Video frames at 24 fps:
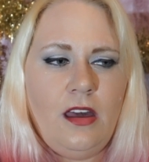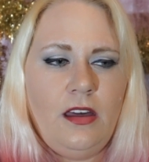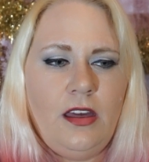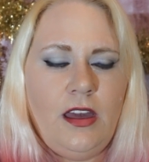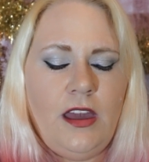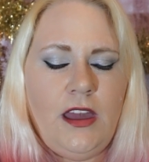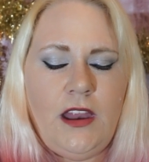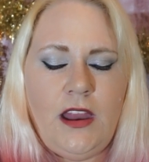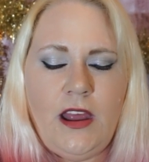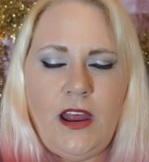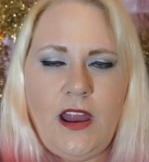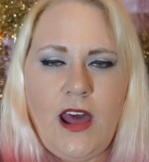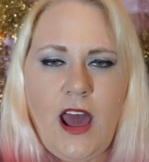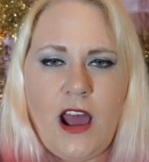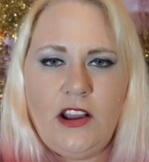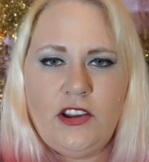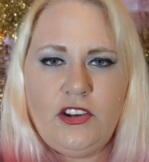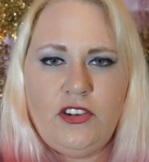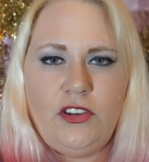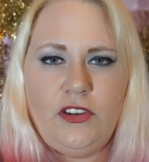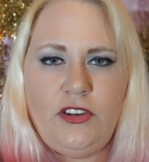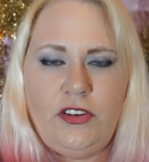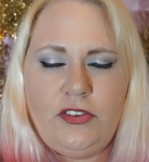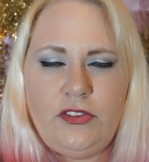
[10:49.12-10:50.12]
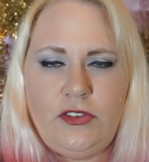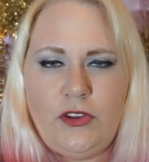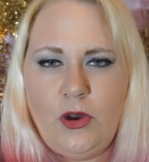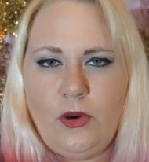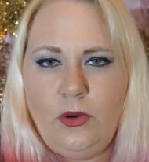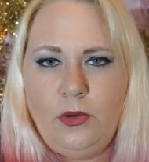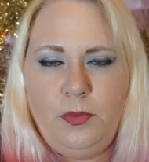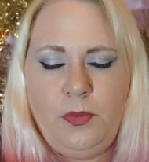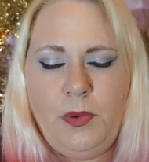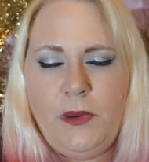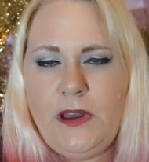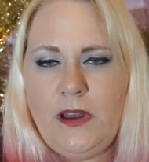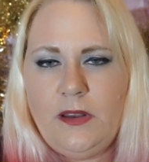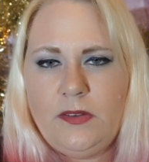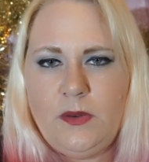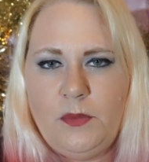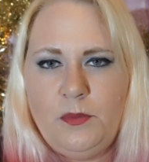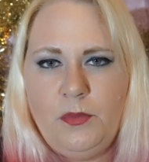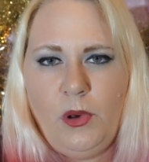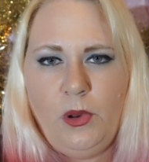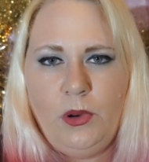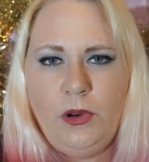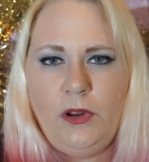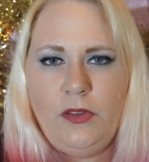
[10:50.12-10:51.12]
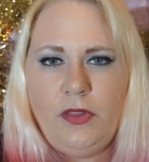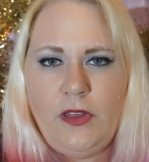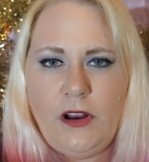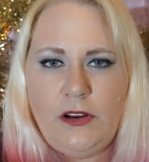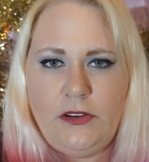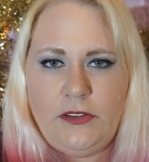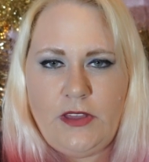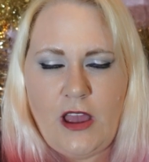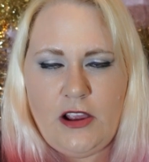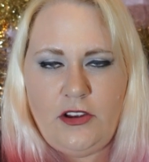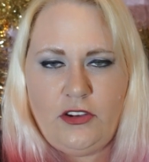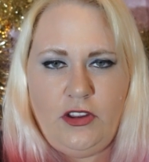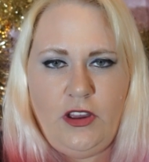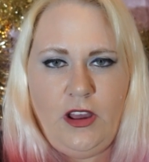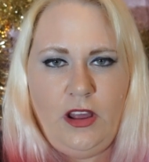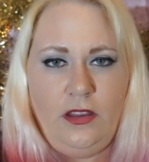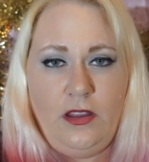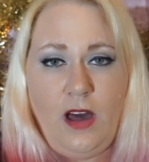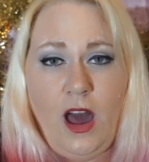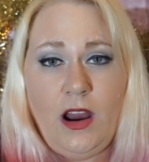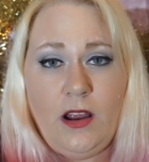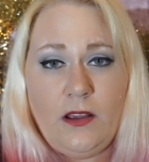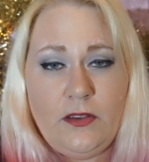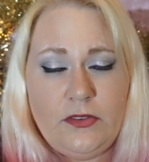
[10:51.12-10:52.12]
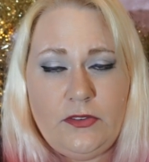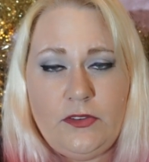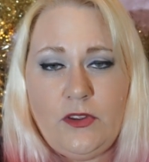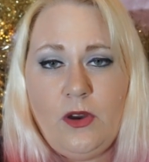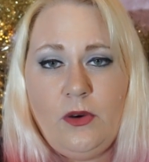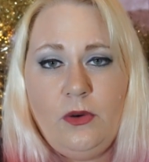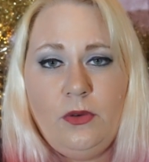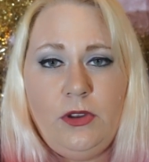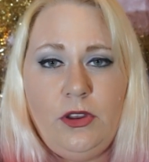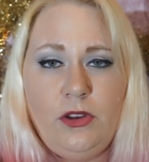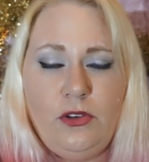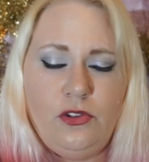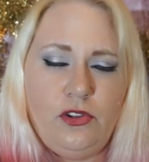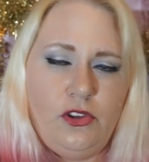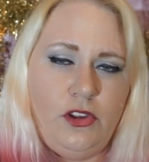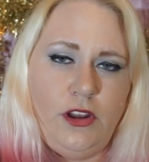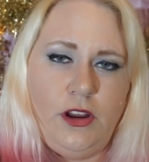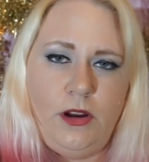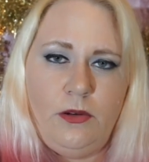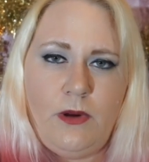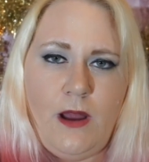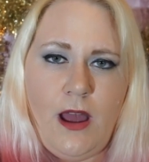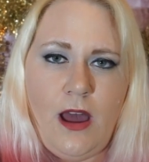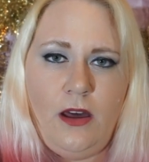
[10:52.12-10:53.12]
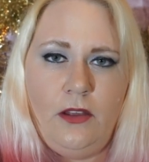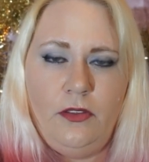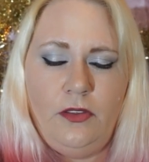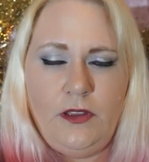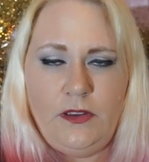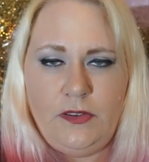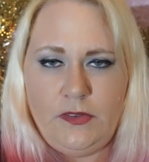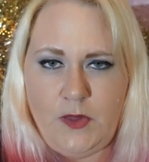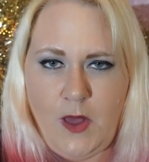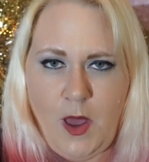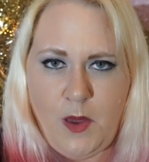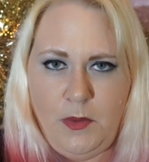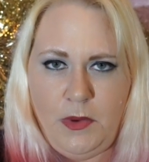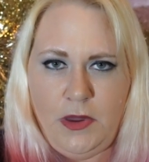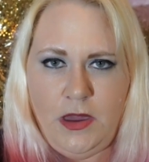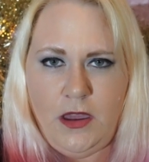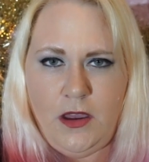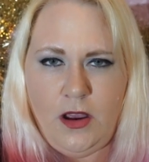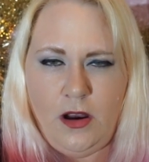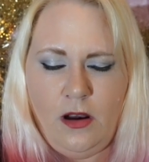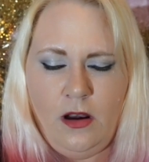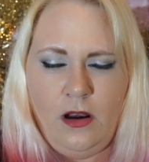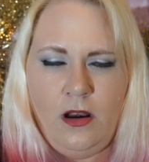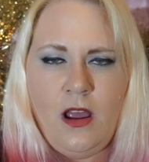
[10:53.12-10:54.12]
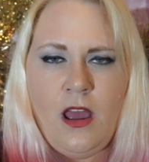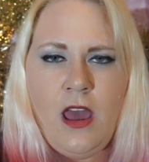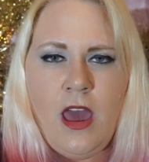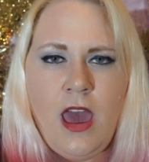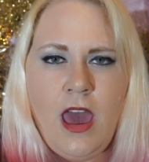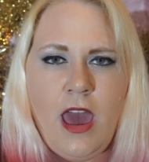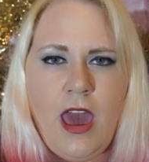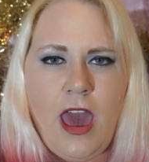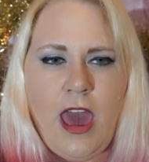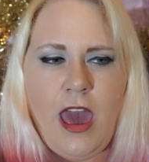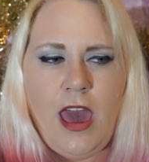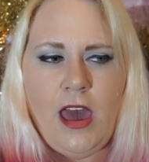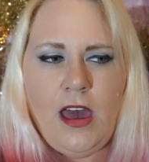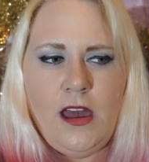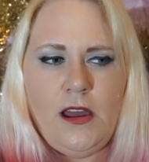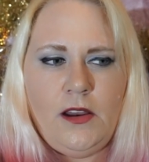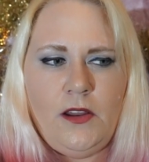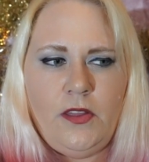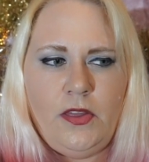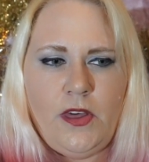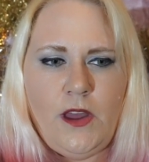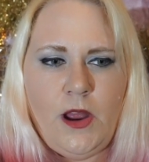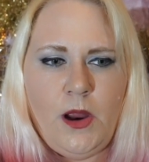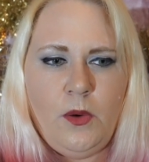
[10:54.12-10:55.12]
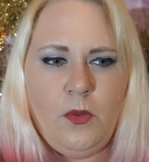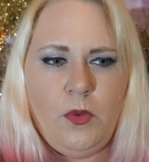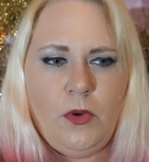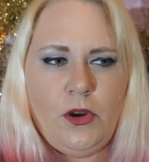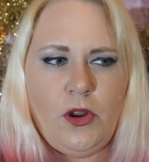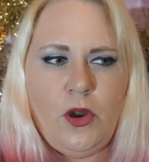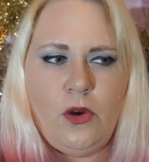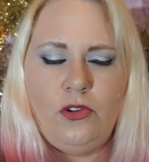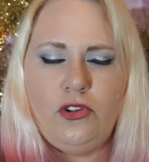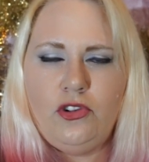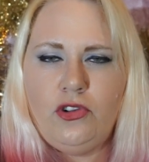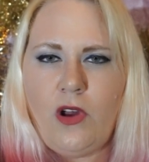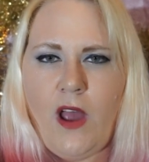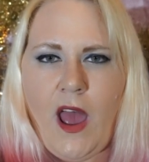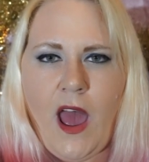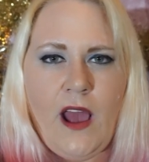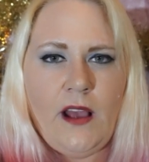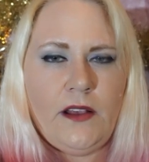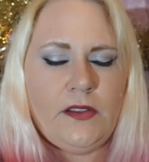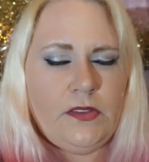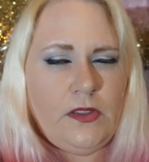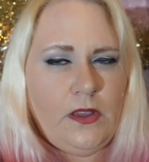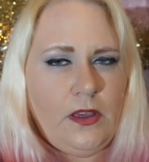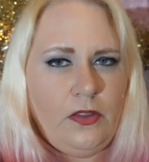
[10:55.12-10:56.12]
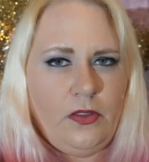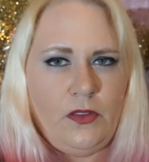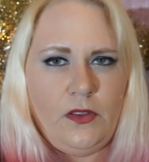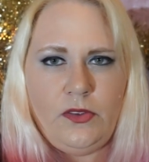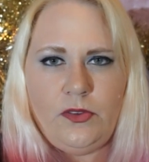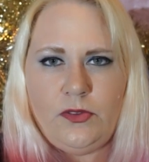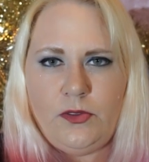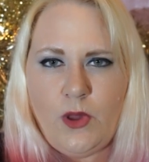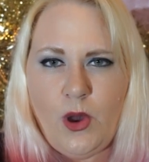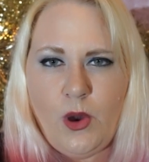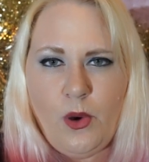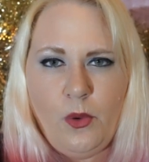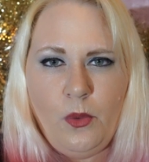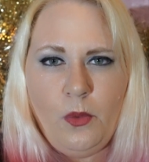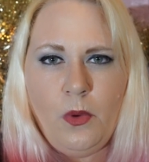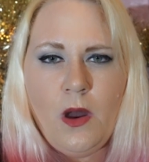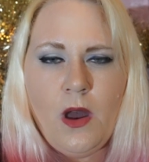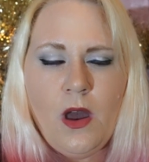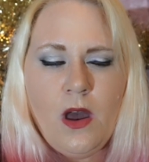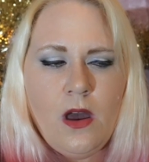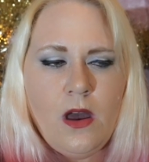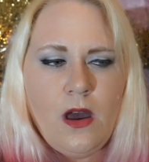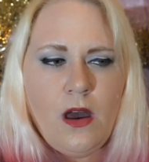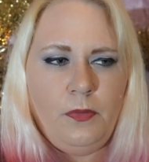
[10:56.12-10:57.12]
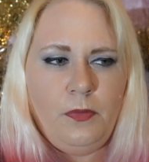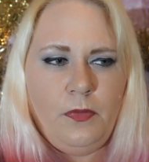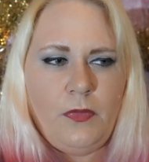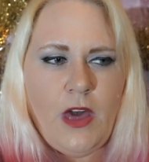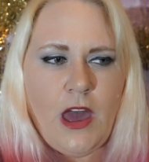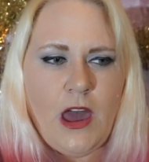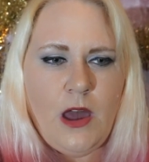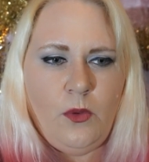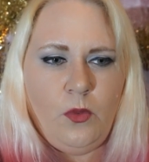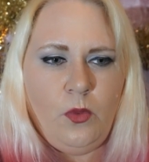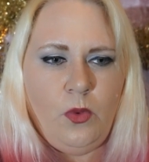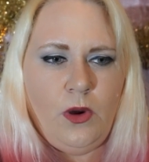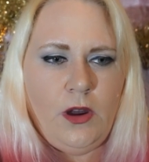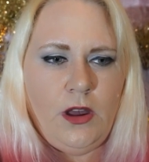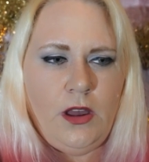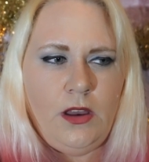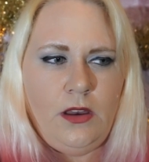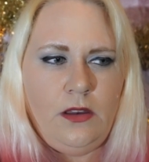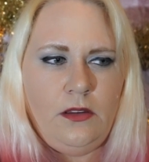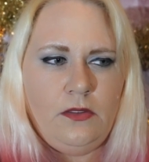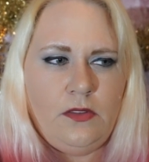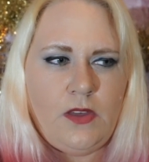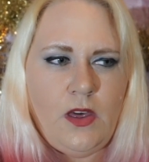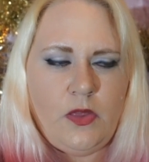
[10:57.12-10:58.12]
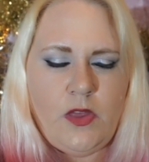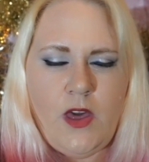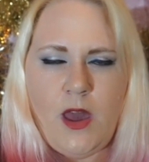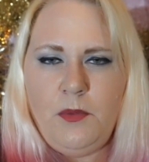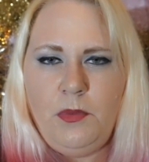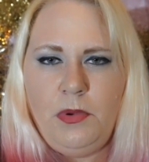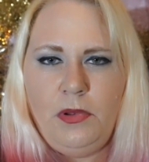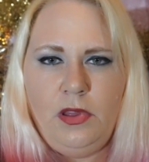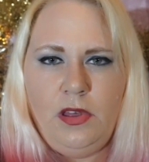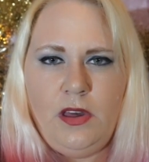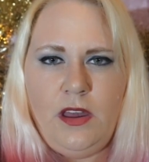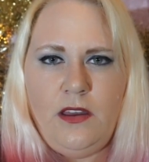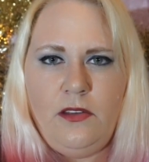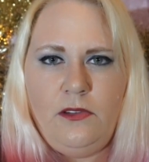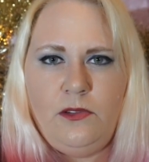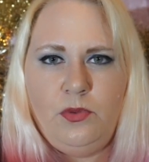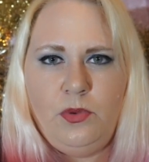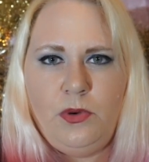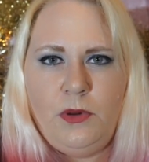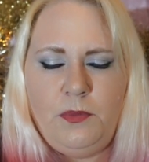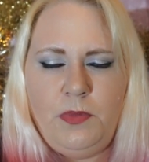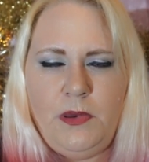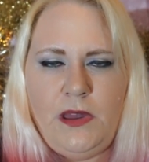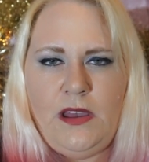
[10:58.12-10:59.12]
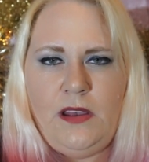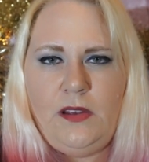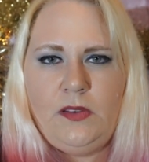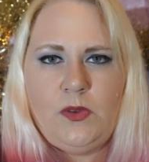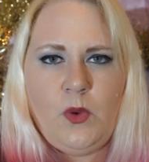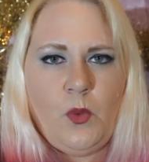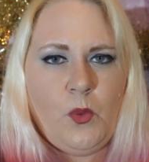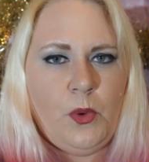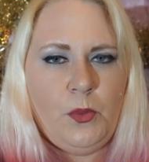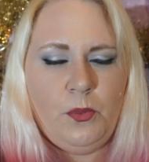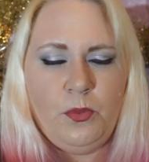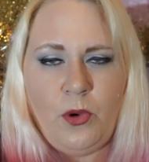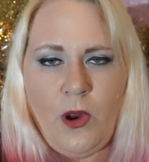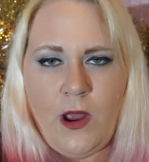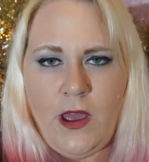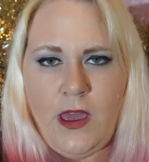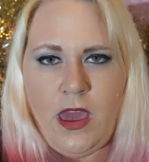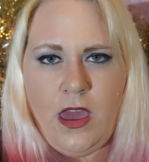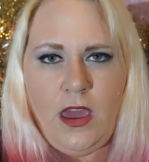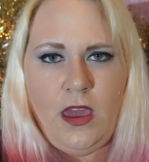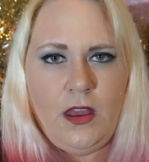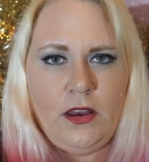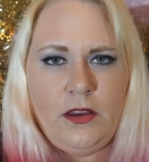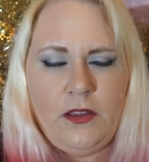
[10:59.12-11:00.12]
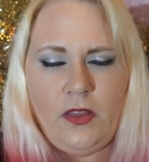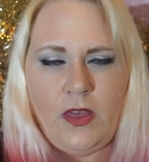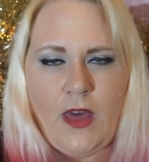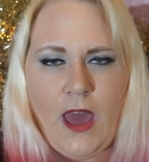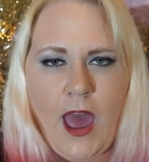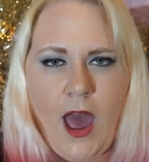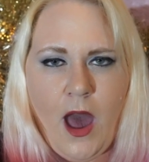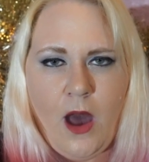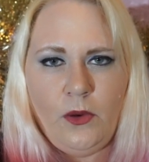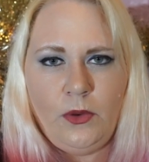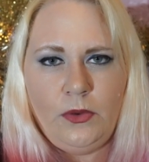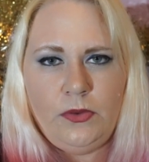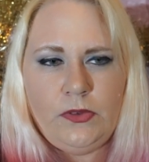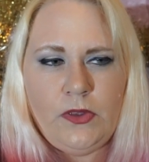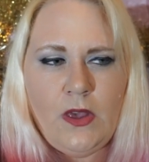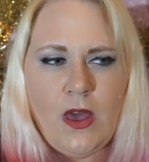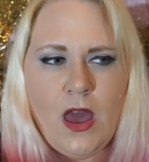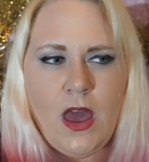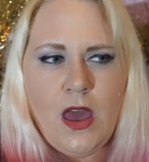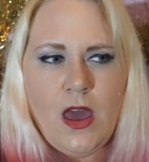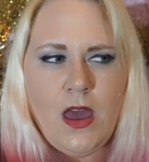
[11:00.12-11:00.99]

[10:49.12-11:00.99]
had actually snowed, because in Boulder there's actually a lot of snow usually around this time of year, and there were no tracks in the snow that they believed would be someone breaking into the house.